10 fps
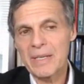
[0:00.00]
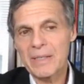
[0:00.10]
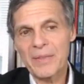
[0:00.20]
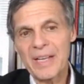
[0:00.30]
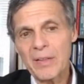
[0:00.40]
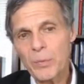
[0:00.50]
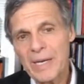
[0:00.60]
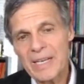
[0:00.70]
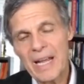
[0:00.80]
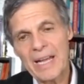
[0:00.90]
Now, the other
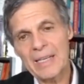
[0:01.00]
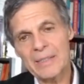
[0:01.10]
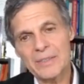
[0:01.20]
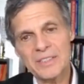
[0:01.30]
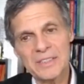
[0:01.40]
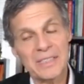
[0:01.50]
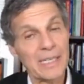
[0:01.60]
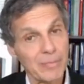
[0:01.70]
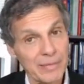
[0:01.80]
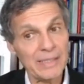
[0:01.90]
way to add leucine that
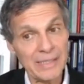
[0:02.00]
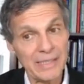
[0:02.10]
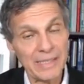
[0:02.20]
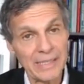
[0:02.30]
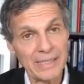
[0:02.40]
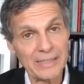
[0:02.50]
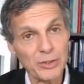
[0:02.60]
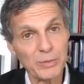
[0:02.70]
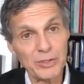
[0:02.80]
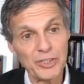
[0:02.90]
I really like is
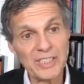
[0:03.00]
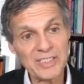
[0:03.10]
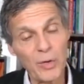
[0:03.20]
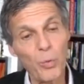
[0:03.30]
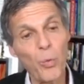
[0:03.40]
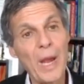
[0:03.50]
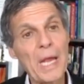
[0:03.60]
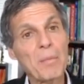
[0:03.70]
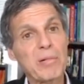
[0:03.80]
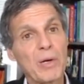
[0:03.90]
to ingest a
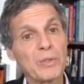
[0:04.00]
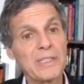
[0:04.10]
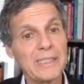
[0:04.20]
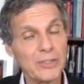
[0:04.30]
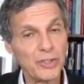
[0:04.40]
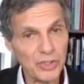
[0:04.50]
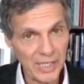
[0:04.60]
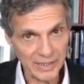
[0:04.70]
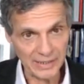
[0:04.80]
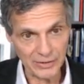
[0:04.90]
whey protein
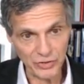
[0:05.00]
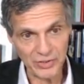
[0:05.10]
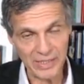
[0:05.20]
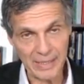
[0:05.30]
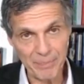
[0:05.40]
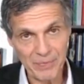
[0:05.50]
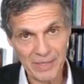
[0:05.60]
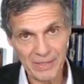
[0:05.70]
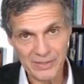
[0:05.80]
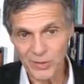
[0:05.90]
shake each day.
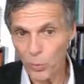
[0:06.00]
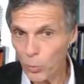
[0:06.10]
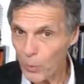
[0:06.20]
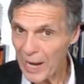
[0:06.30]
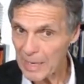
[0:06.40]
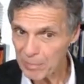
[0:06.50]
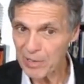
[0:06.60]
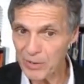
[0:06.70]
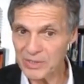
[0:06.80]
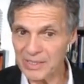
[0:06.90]
So whey
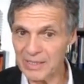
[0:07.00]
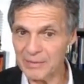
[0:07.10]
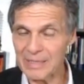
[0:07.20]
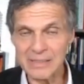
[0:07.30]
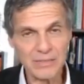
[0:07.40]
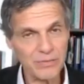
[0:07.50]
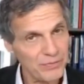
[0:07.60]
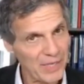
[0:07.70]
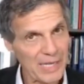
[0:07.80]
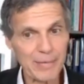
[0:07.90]
protein is
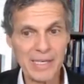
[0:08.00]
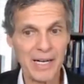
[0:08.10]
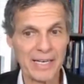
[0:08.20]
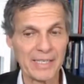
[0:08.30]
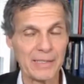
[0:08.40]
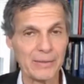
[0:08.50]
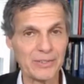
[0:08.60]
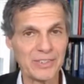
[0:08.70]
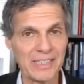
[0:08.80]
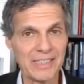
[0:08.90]
very high in
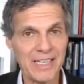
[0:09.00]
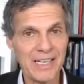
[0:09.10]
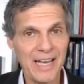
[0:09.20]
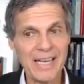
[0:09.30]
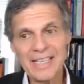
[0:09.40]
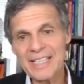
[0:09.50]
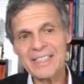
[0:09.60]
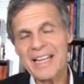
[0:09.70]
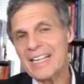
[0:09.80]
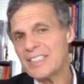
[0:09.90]
leucine, and it
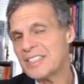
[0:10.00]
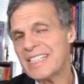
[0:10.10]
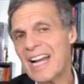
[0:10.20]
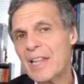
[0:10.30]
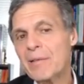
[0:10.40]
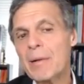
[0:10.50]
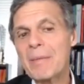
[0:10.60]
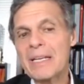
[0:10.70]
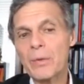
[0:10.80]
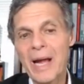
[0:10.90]
contains the other
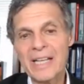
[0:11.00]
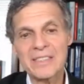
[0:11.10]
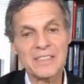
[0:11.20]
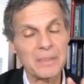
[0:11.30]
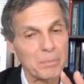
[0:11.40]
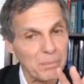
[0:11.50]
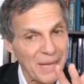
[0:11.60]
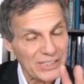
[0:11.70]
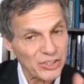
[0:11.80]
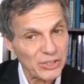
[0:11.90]
amino acids that
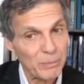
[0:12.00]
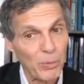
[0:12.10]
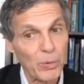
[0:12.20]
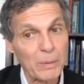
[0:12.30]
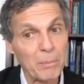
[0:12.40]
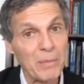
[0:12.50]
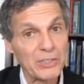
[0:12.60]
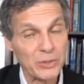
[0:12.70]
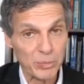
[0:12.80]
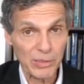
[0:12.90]
best support
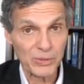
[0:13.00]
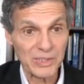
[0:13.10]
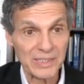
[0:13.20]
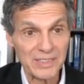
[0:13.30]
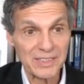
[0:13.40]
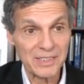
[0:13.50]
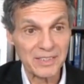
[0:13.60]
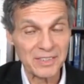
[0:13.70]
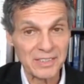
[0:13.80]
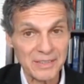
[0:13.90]
muscle protein
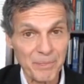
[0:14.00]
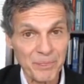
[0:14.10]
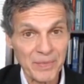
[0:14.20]
synthesis.